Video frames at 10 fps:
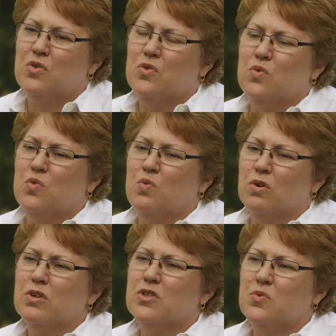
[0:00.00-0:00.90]
who
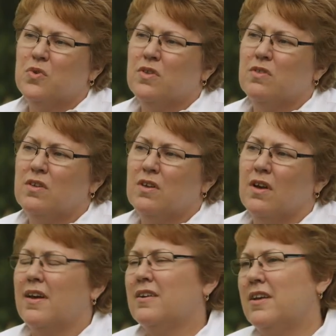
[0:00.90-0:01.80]
works with
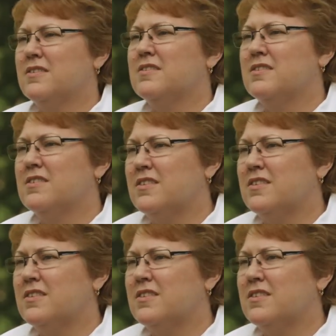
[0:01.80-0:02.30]
young adolescents